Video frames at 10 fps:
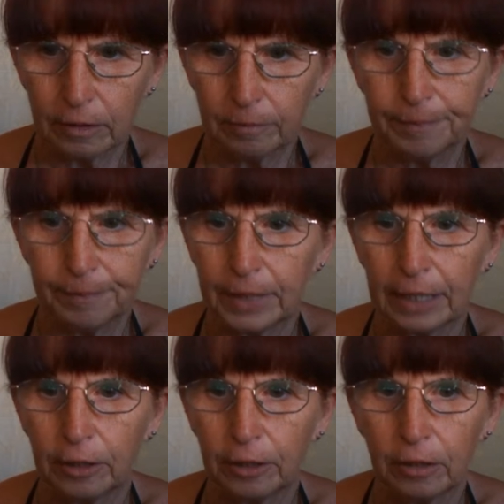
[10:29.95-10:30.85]
Do
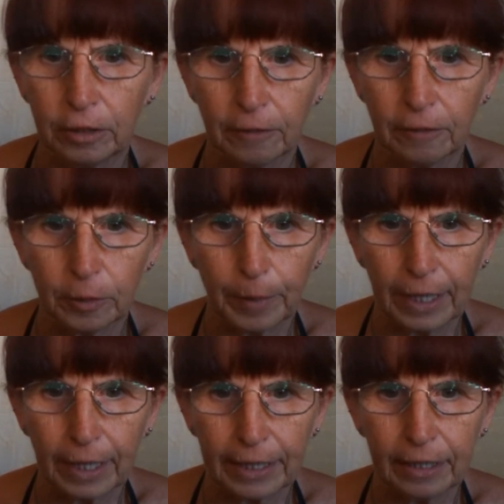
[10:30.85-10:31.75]
you have to
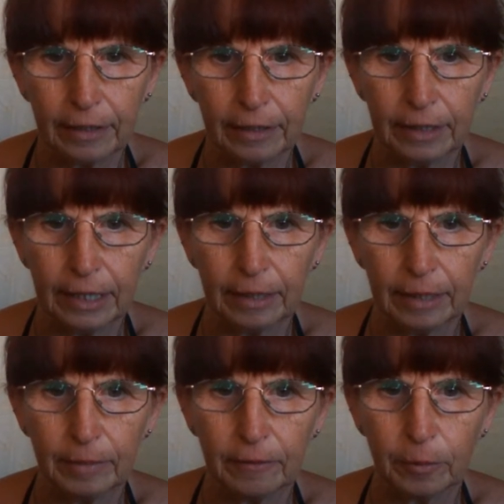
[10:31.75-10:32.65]
pay? Yeah,
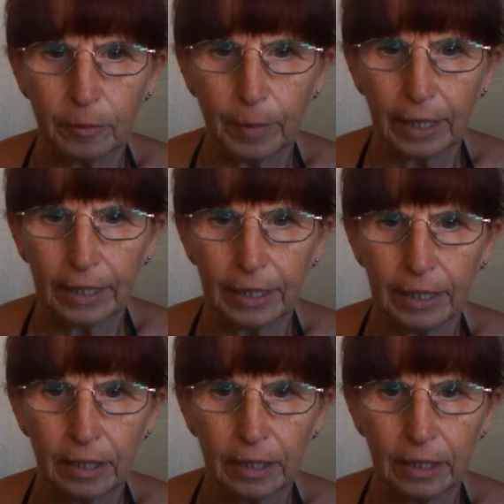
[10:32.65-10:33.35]
you have to pay.